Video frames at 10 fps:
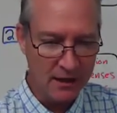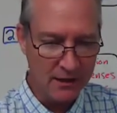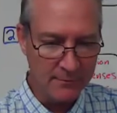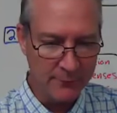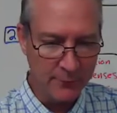
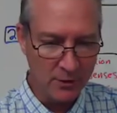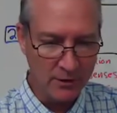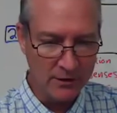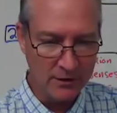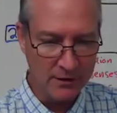before
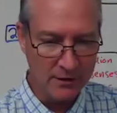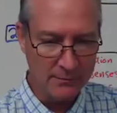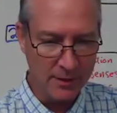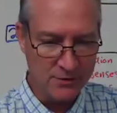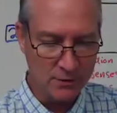a
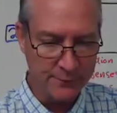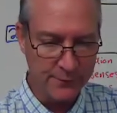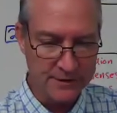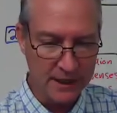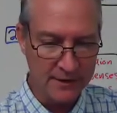bunch of old
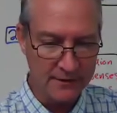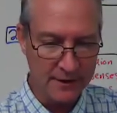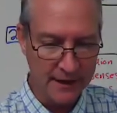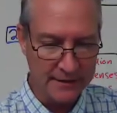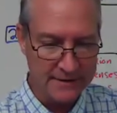farts got their
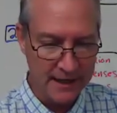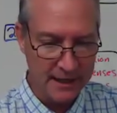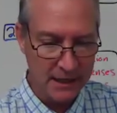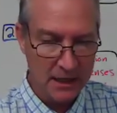hands on it.